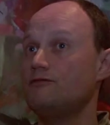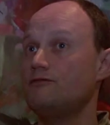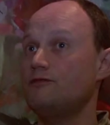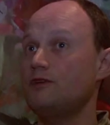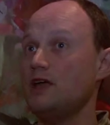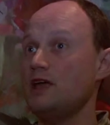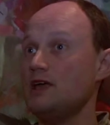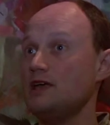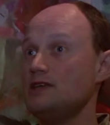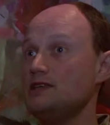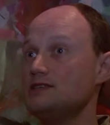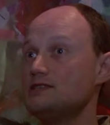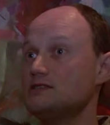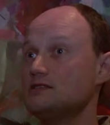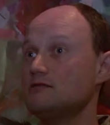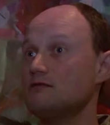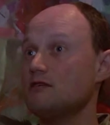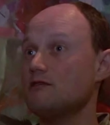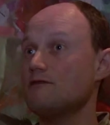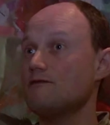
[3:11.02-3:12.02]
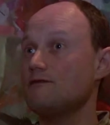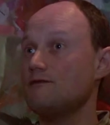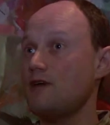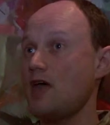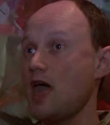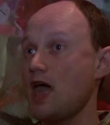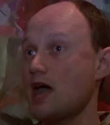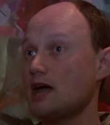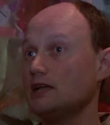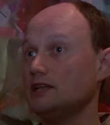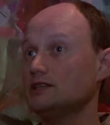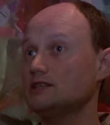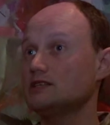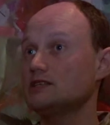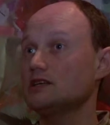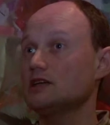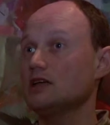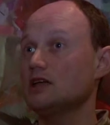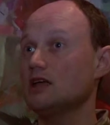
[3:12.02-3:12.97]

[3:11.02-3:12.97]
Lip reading: faced with fact